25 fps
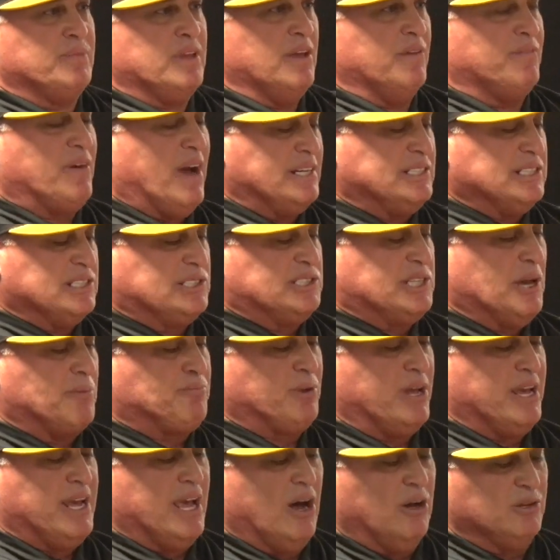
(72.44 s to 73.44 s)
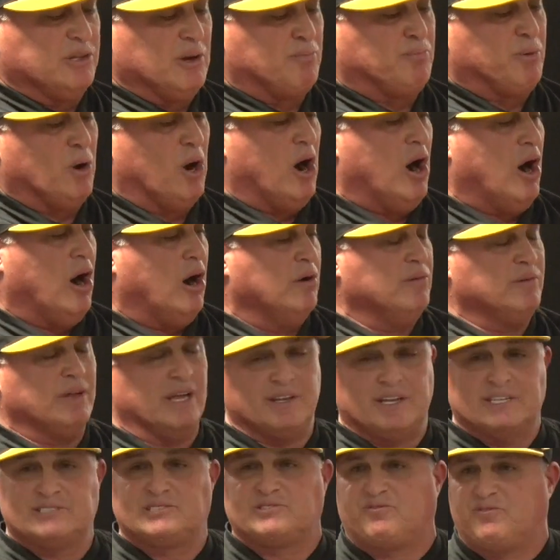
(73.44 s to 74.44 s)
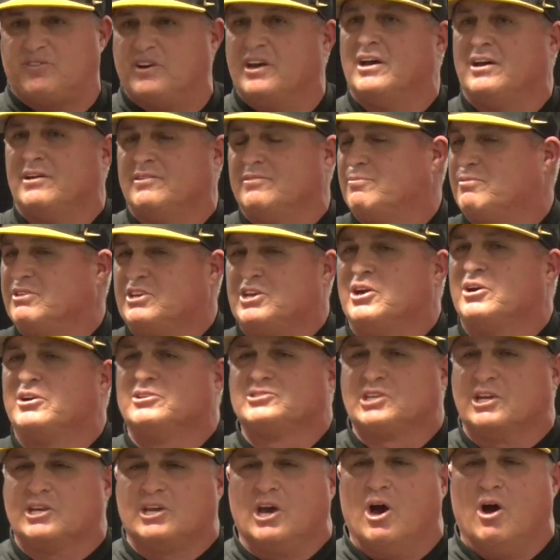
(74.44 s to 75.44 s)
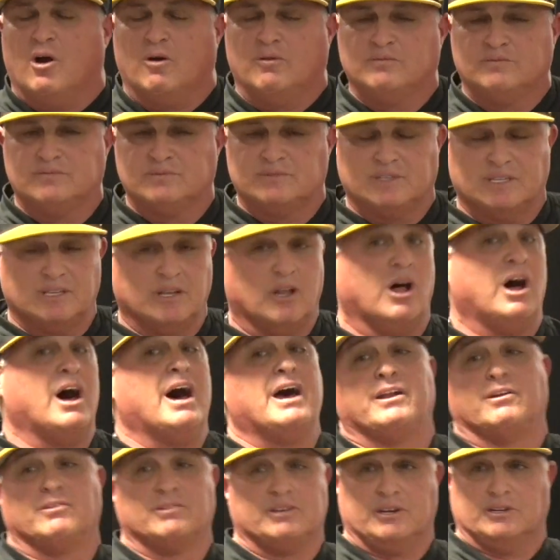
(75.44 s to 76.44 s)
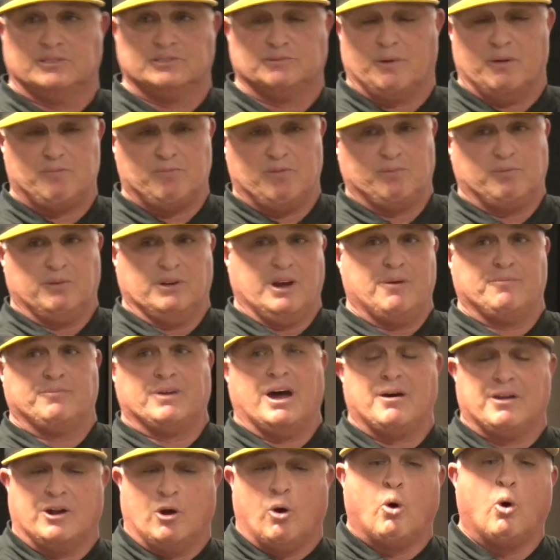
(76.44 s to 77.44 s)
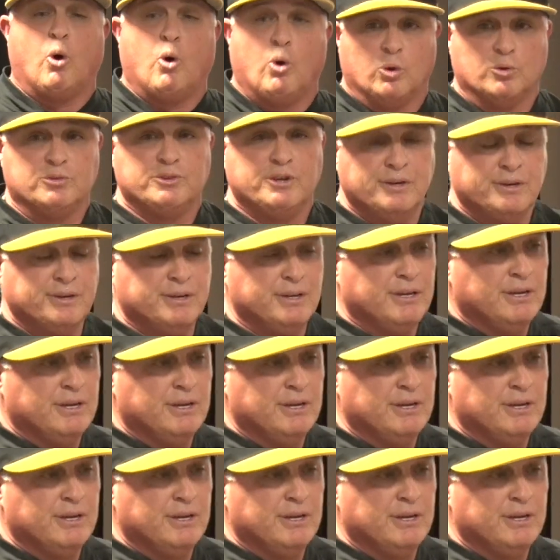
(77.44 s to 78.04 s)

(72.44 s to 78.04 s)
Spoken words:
If I just simply held a ball, and this years ago, a lot of years, maybe I'm not old.